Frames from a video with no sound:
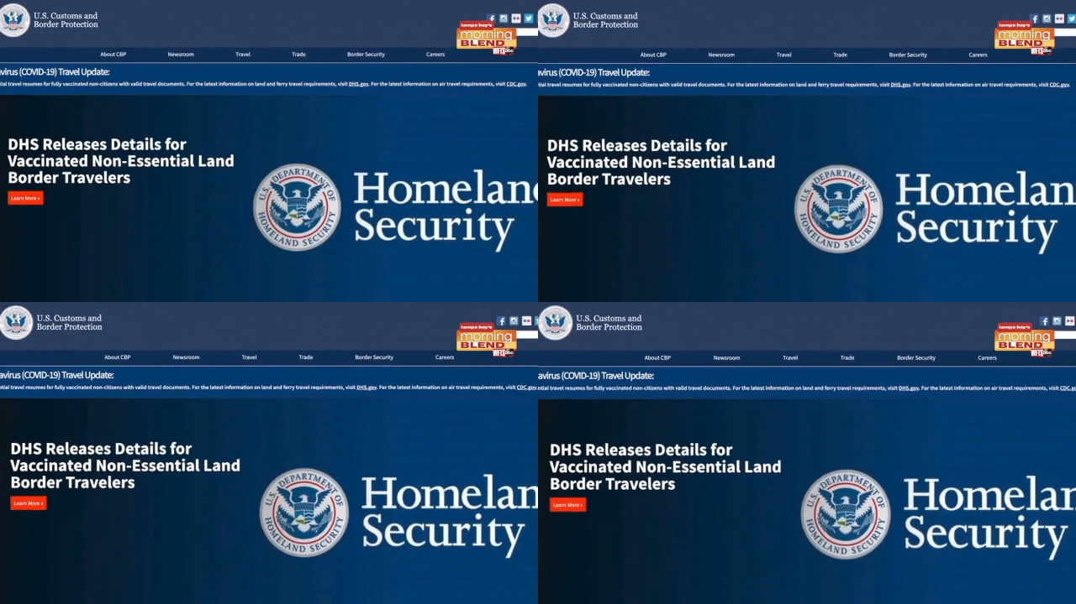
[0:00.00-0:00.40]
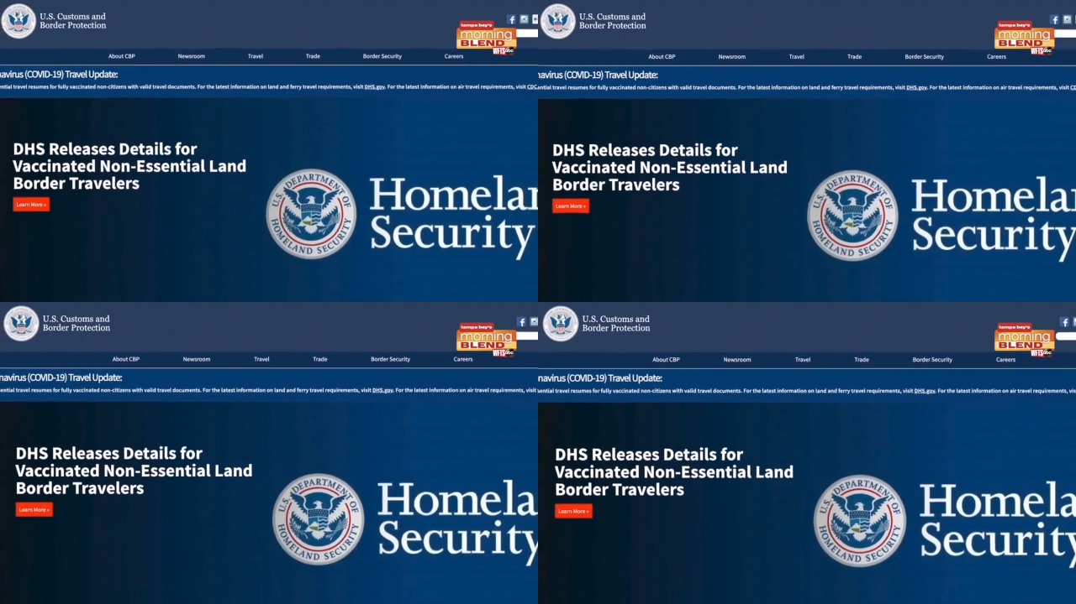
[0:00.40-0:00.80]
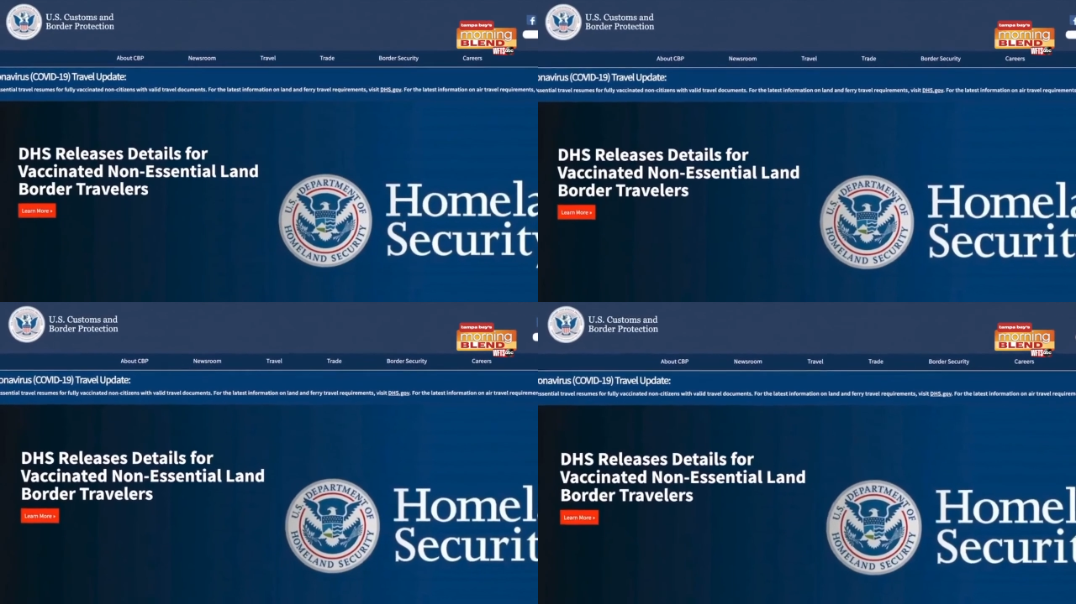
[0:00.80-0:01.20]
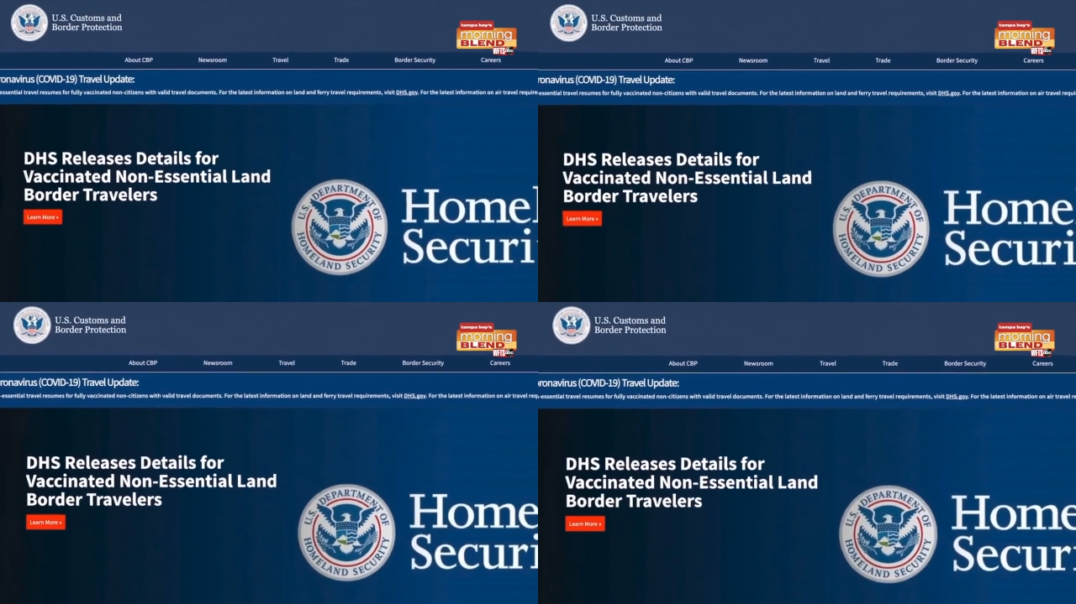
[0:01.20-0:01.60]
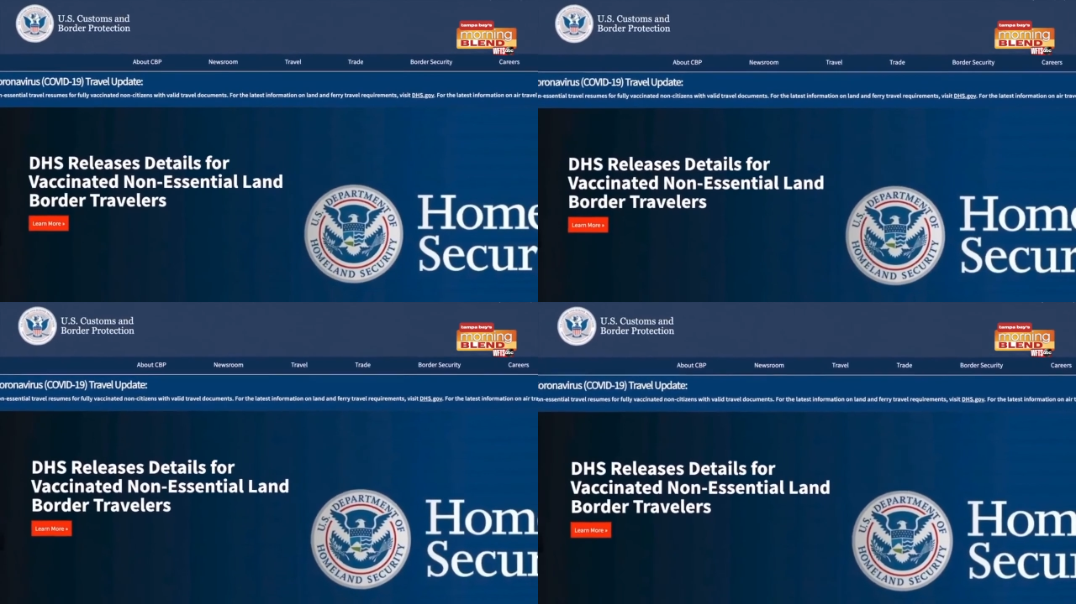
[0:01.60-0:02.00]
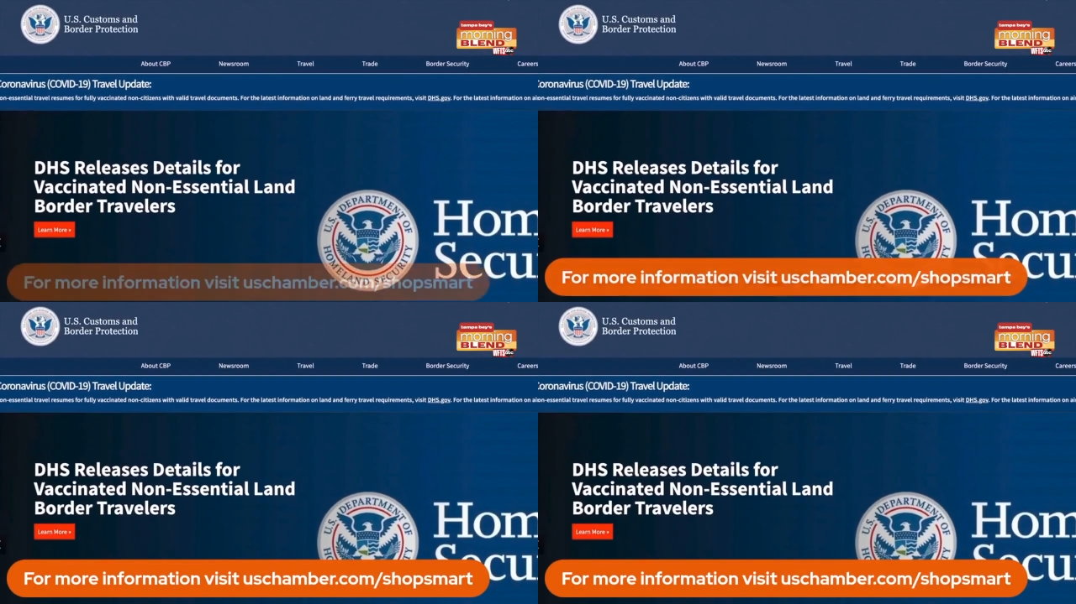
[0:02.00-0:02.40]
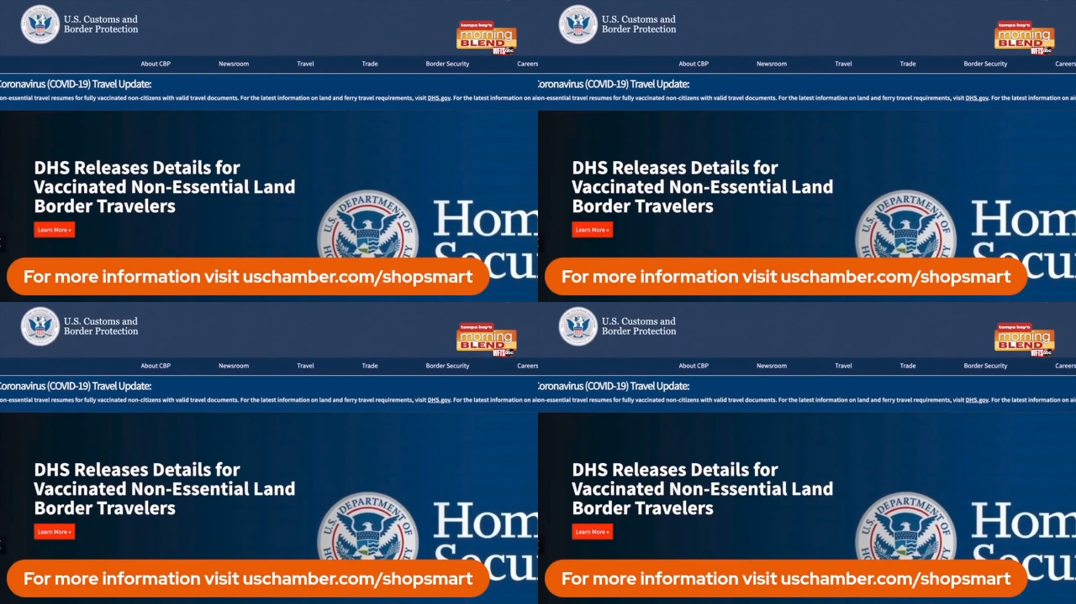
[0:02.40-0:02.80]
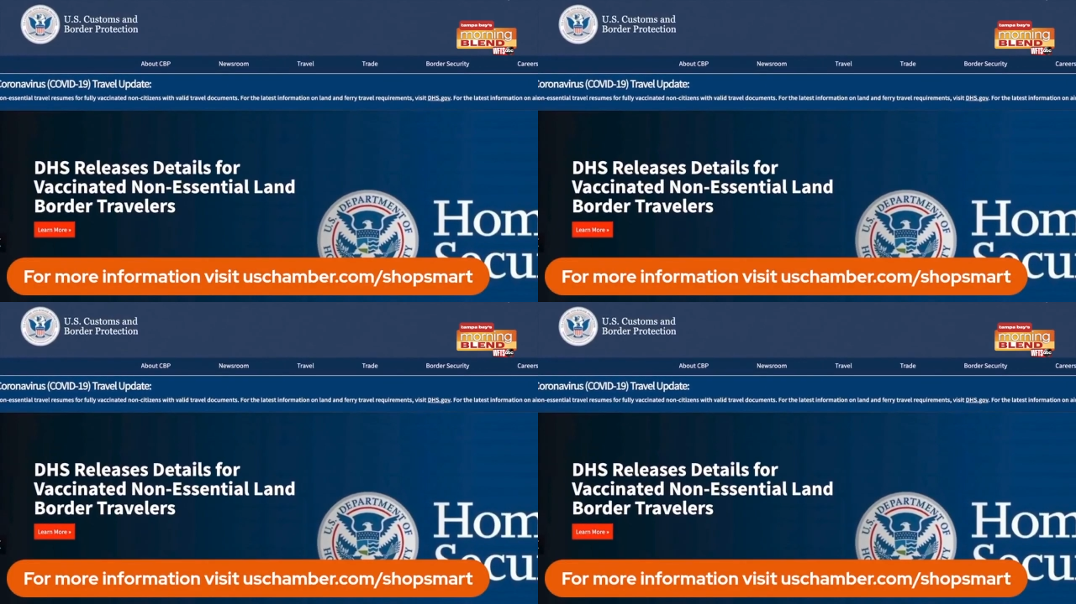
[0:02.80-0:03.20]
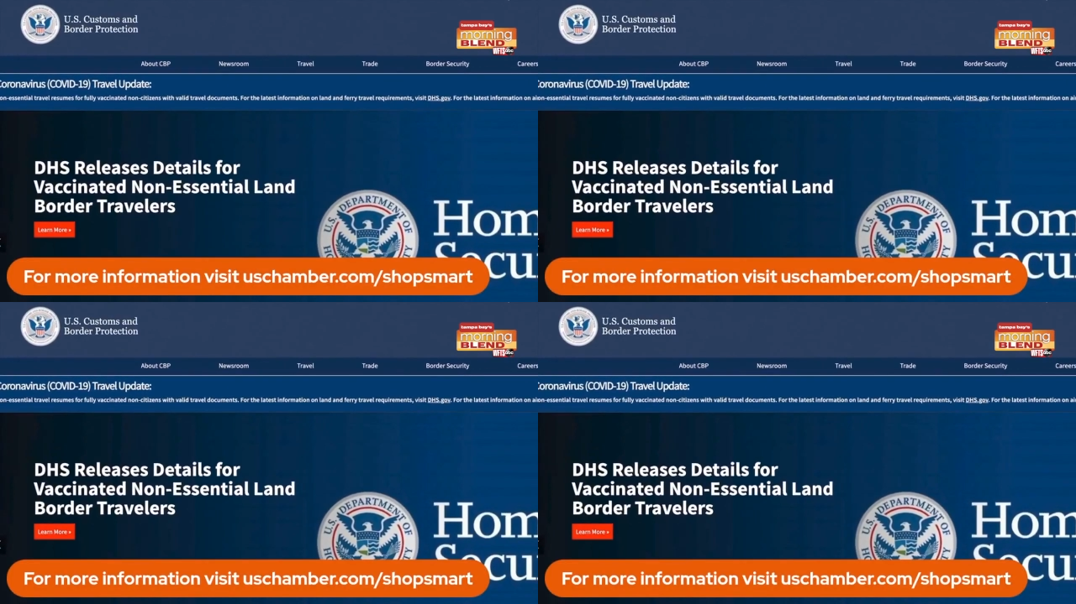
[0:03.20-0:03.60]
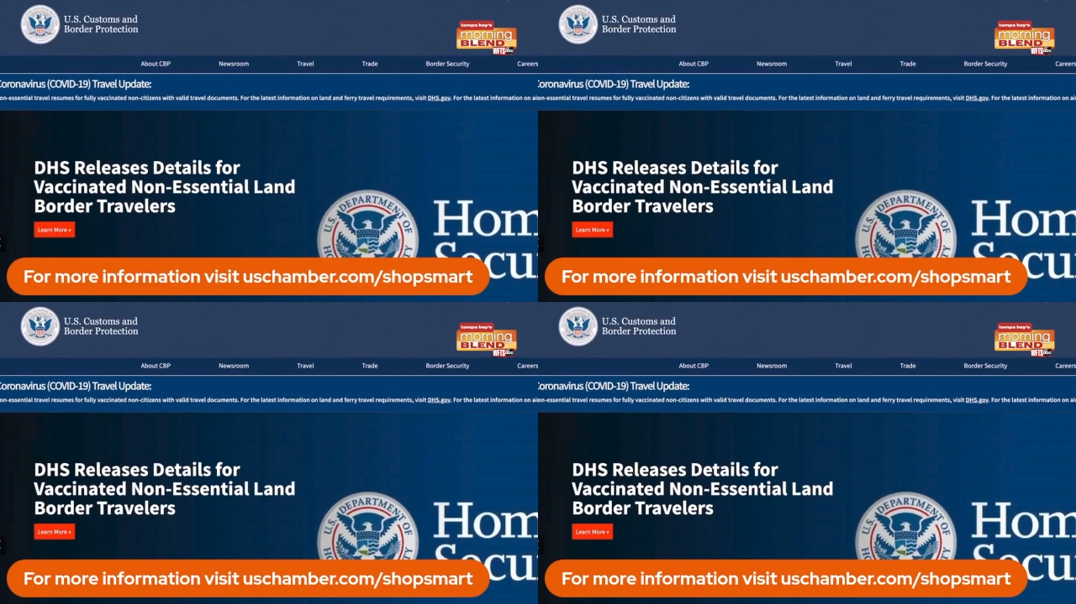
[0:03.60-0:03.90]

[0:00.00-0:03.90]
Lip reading: Nobody's mouth can be seen.